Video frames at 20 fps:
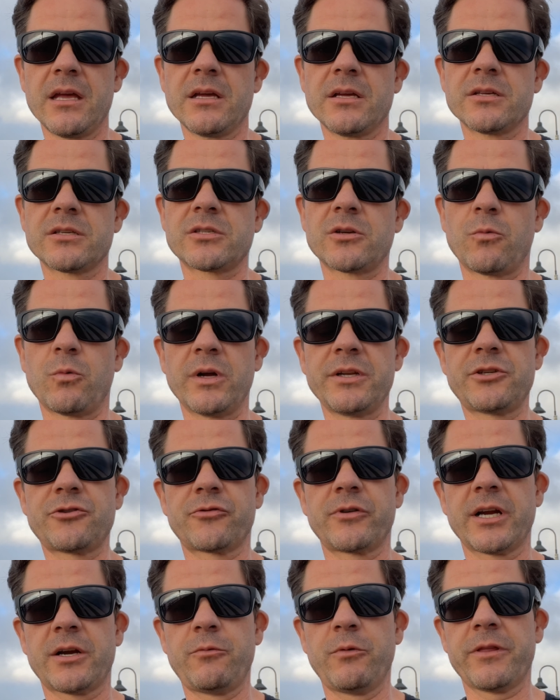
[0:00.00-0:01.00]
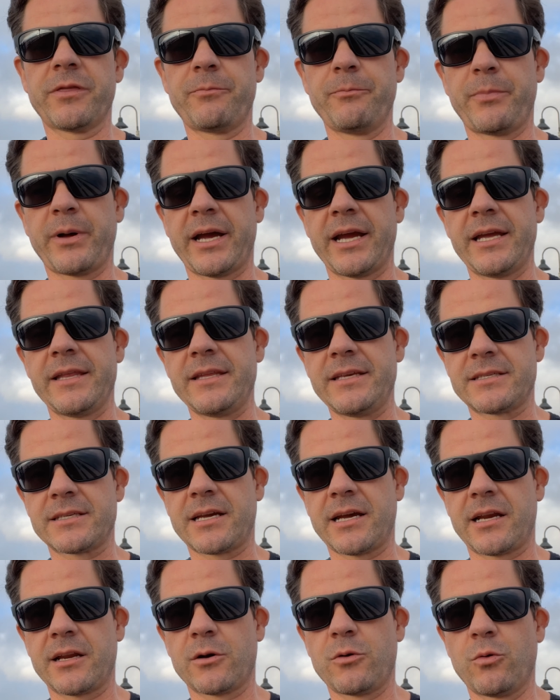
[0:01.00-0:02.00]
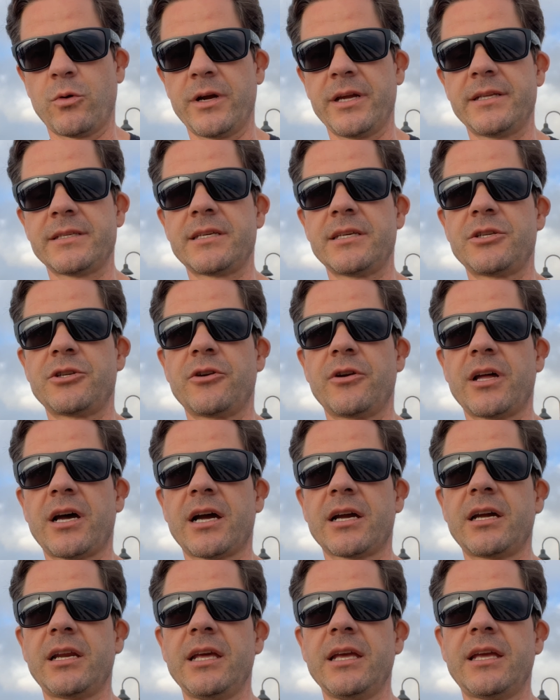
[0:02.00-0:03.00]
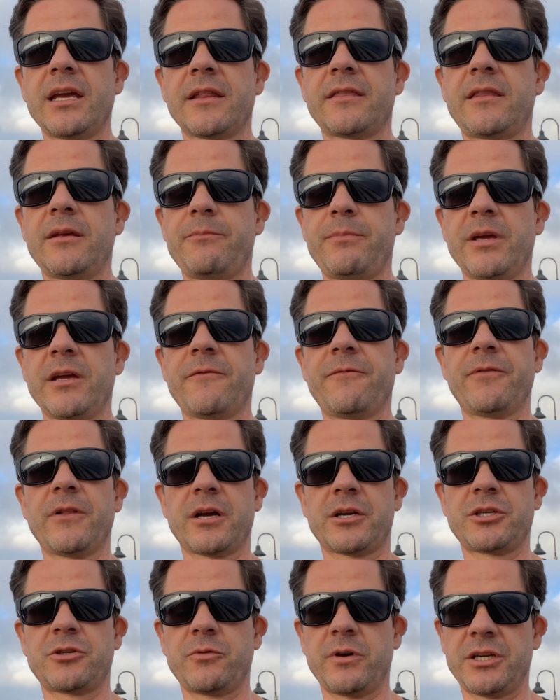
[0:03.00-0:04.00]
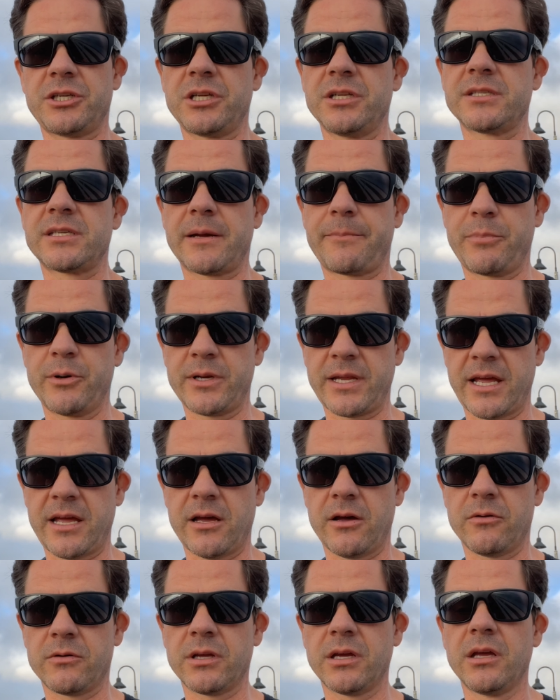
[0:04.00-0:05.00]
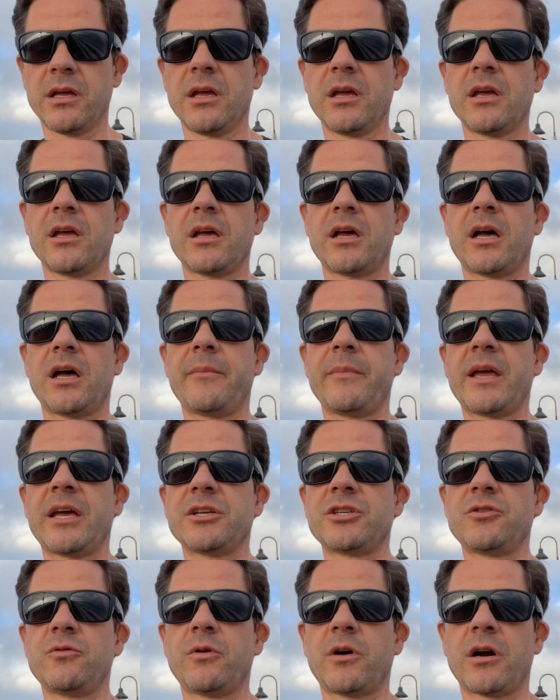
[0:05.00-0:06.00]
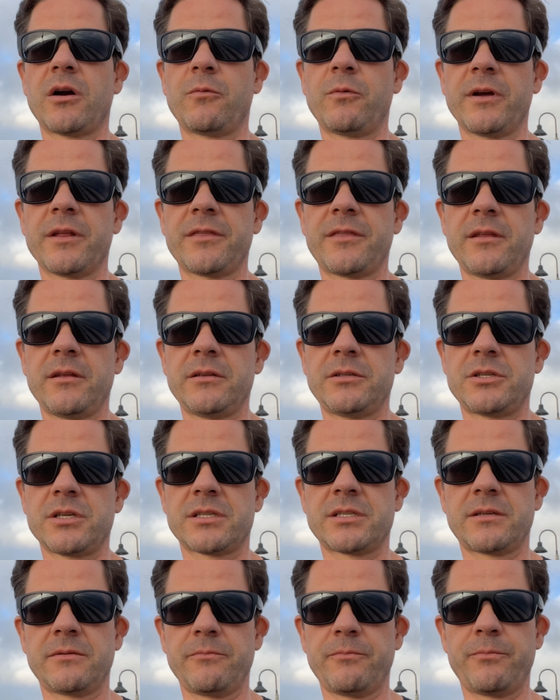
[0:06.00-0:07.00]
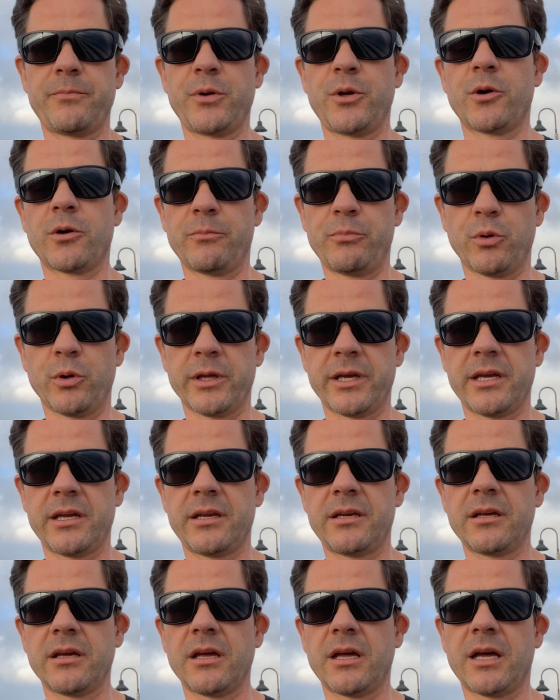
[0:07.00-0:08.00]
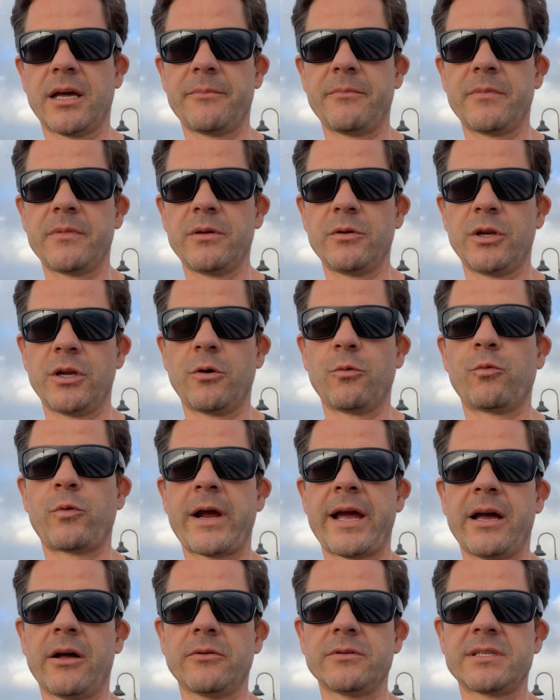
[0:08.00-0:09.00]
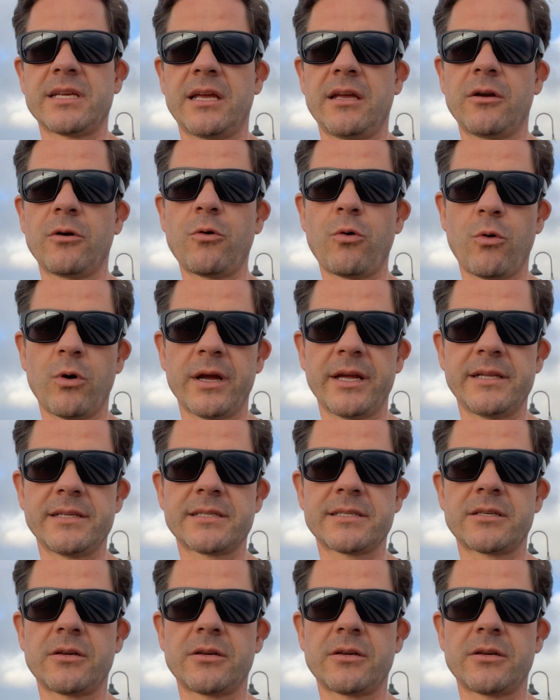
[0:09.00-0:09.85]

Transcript: So one trick with buying these kind of coins is you're not going to get the big fluctuations up or down as you are with just pure bullion, rounds and coins.